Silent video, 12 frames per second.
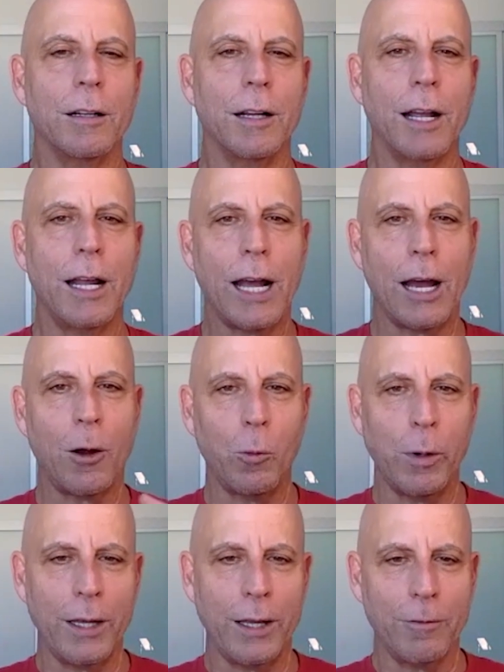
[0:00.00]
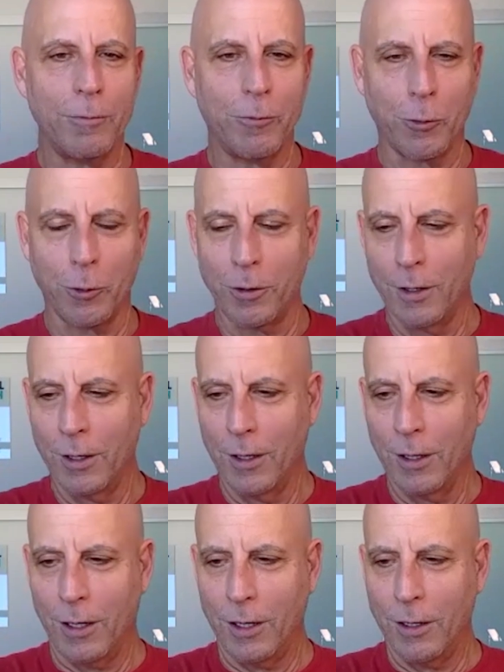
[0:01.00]
and how we had, for
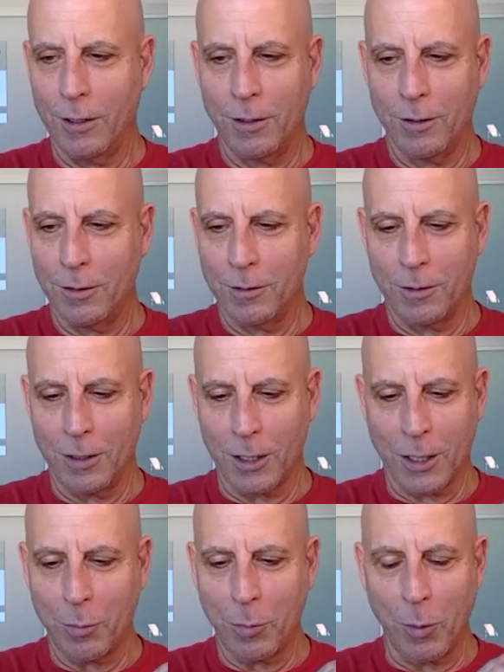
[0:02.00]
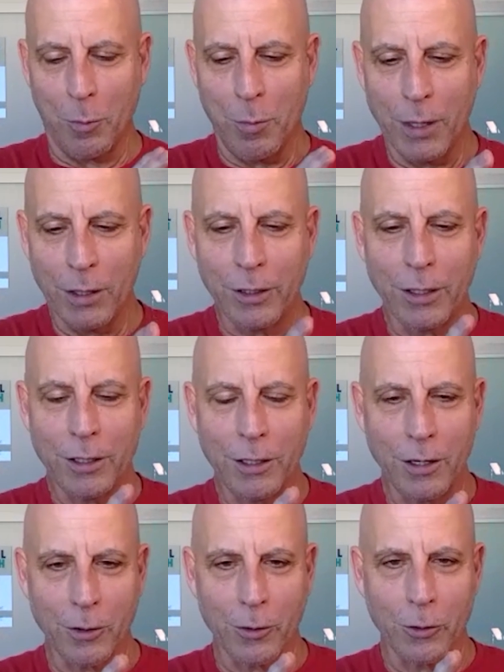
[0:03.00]
a couple million
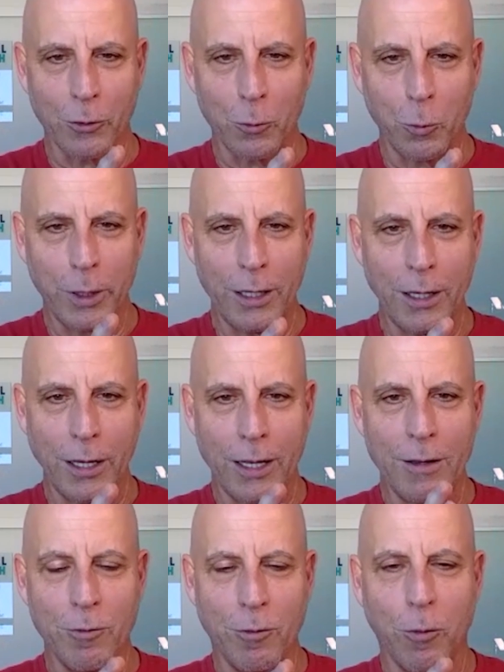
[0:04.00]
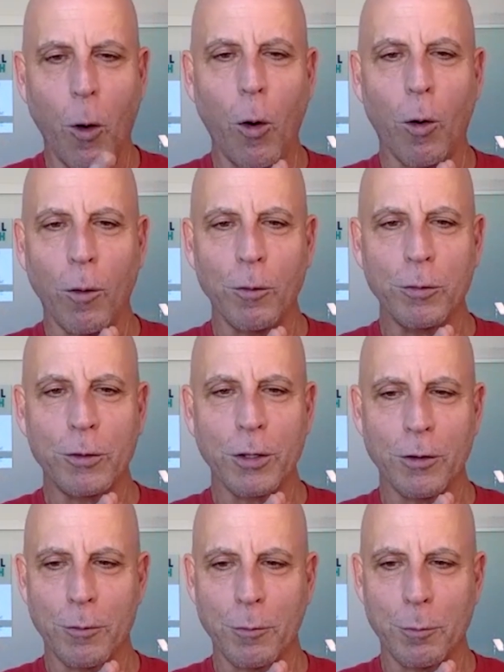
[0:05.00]
years, we evolved
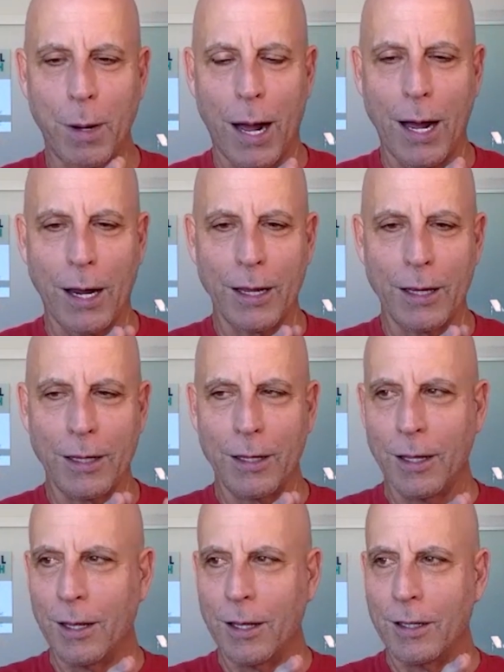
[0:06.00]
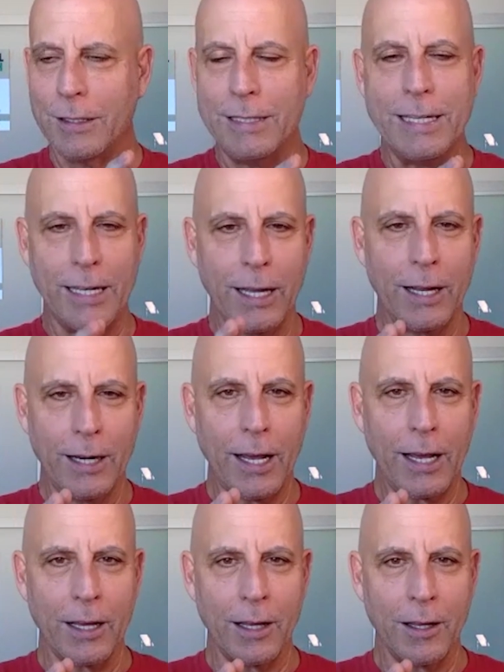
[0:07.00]
by
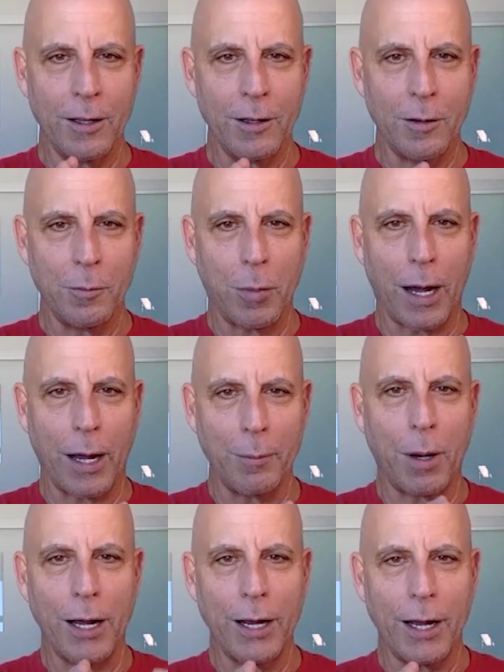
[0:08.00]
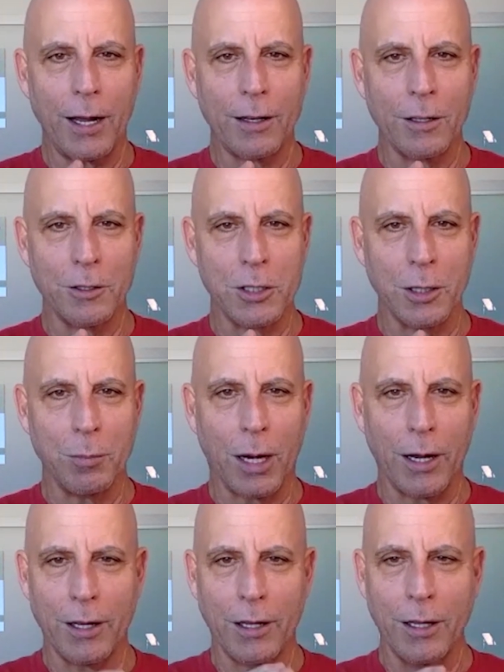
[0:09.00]
DNA, by biology,
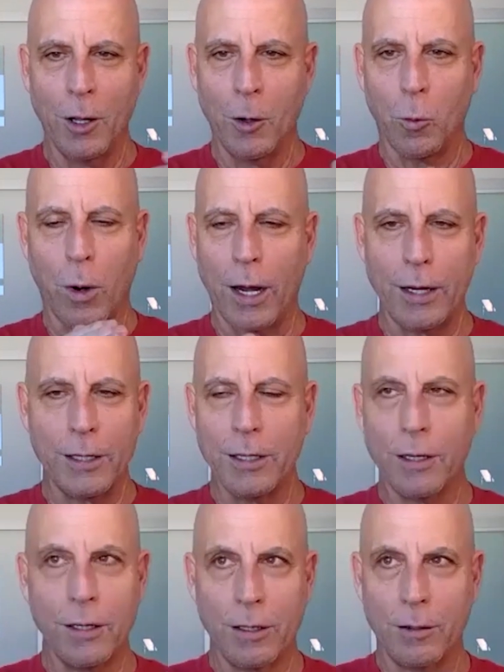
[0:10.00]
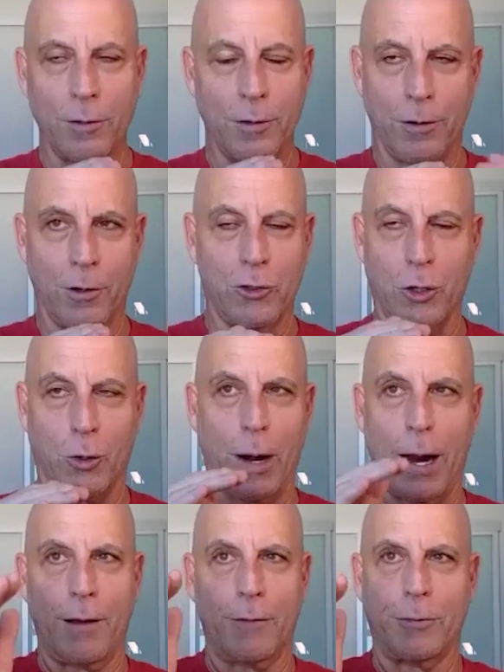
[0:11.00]
by why did
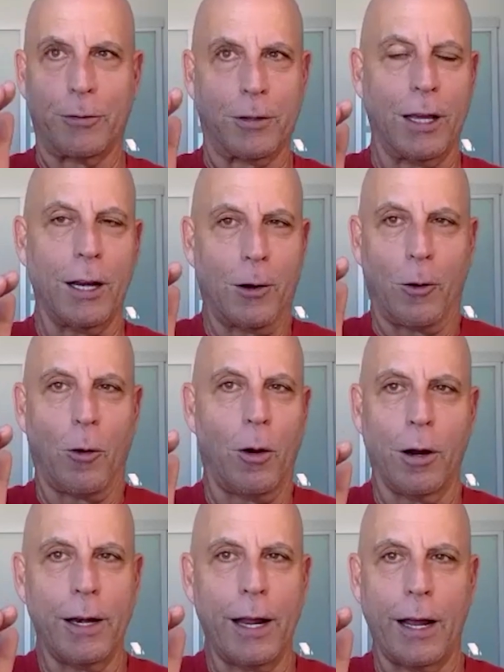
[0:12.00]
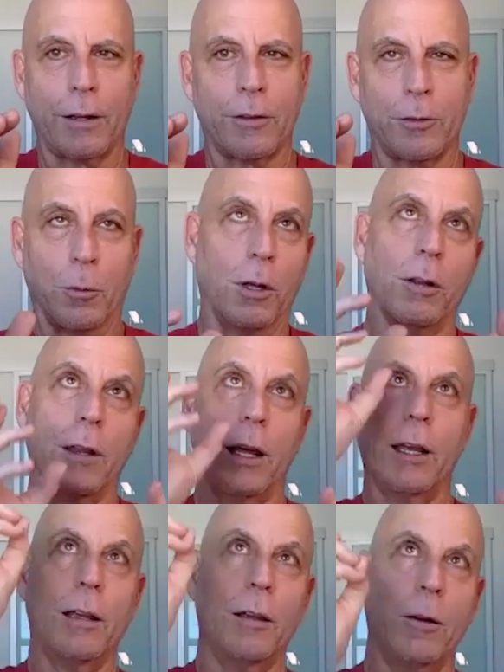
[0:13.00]
giraffes get long necks? Well,
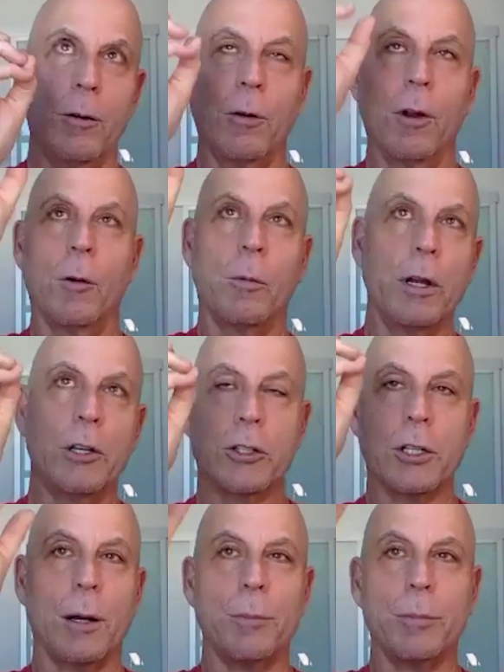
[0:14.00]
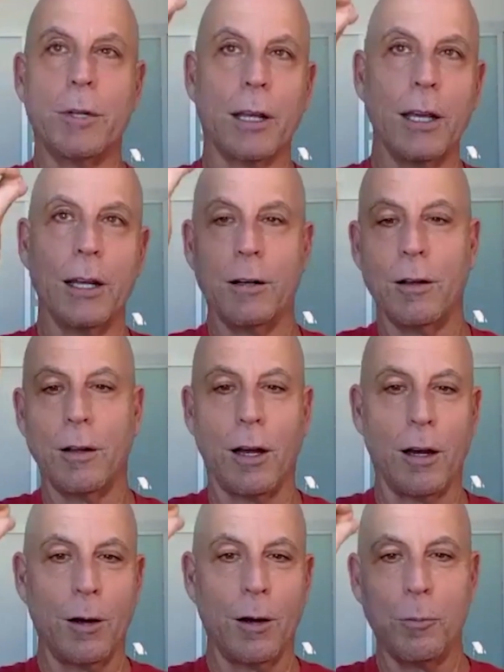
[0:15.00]
they reached up to get
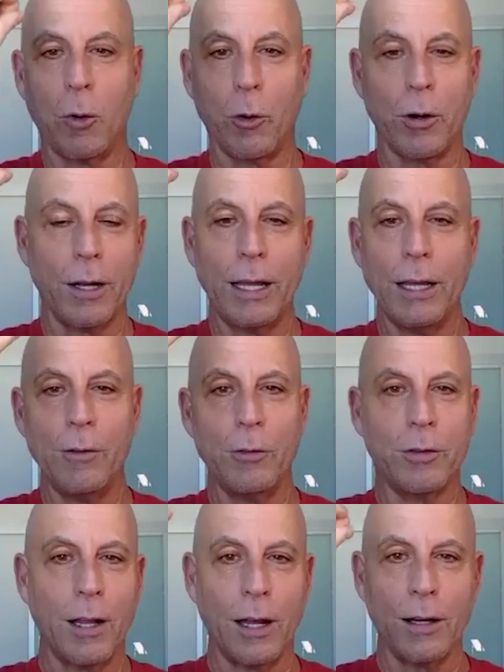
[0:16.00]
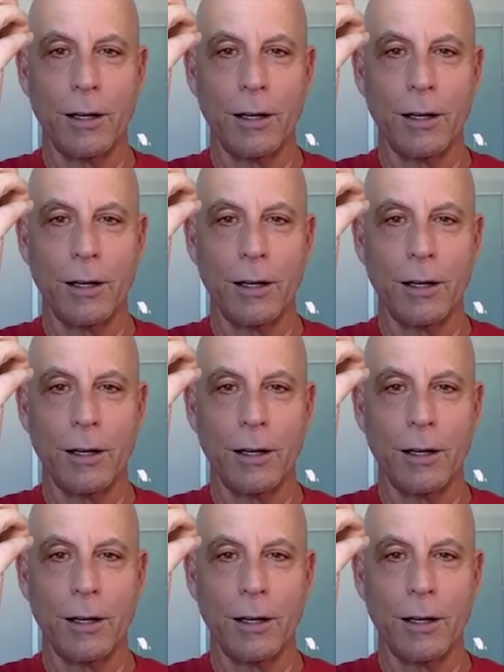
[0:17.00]
more leaves that